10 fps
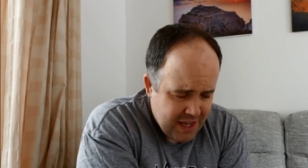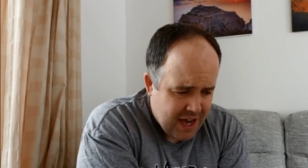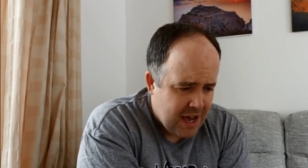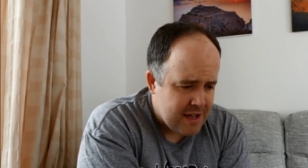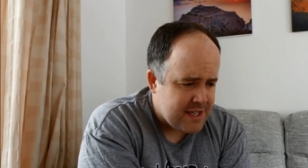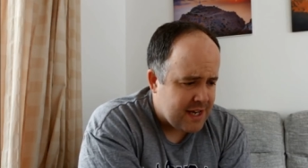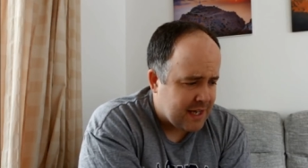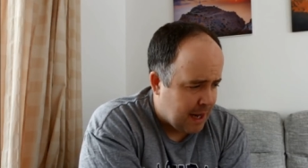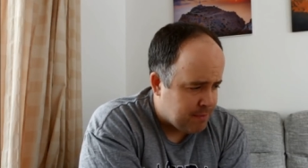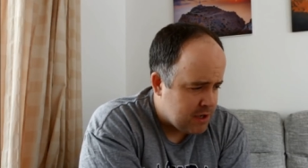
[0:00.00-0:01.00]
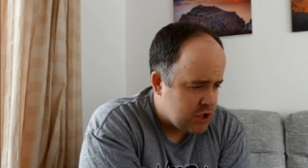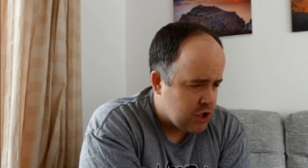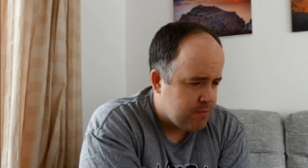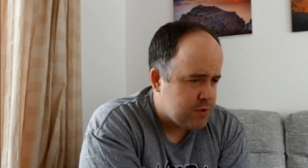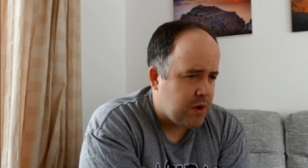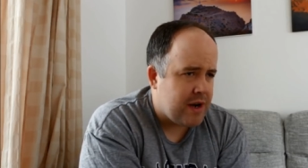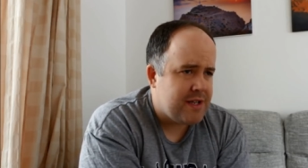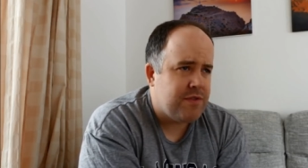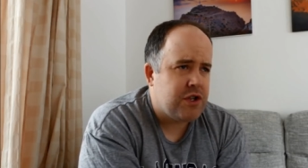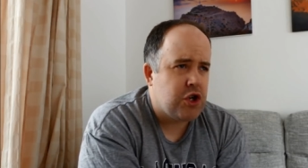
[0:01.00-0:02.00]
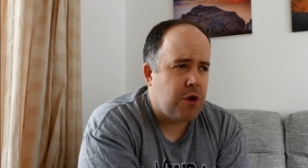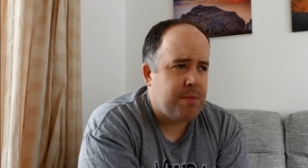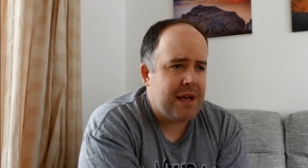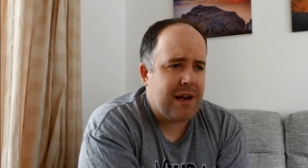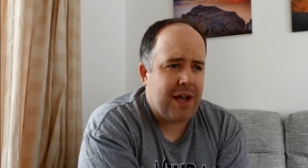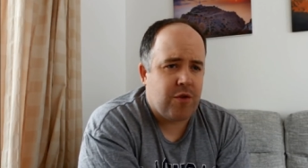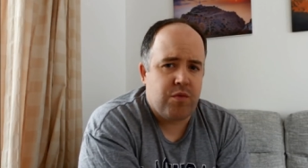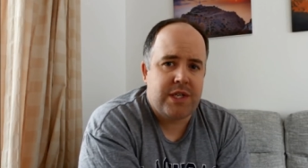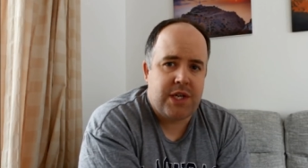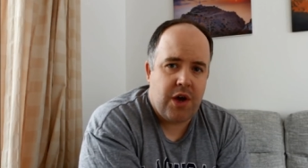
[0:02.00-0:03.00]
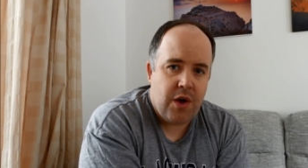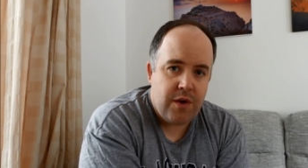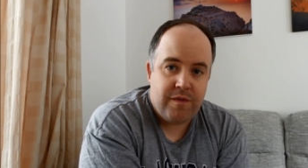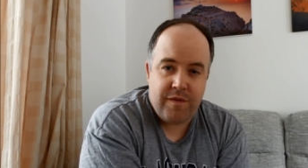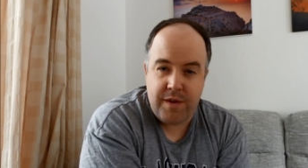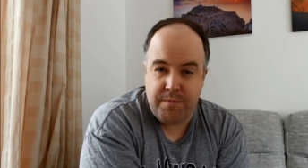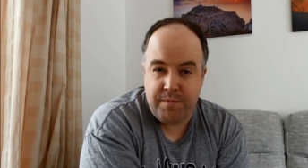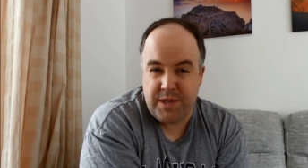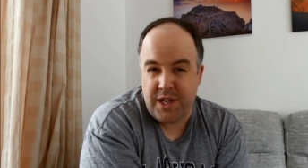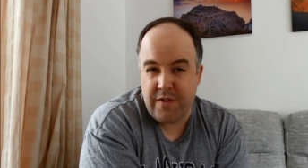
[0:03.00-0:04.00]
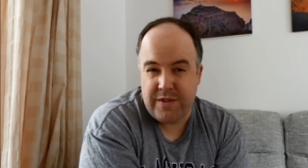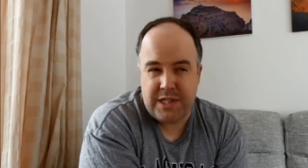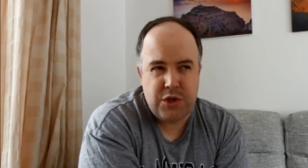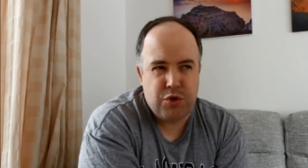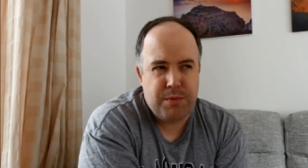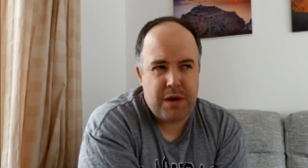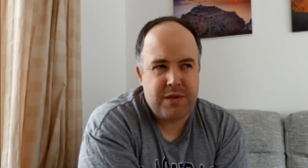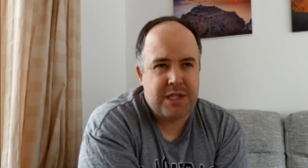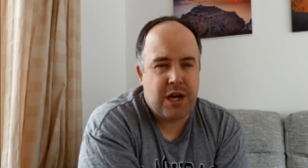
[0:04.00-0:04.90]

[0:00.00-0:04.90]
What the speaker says: I did a couple of jobs where I did the job in like return for services almost.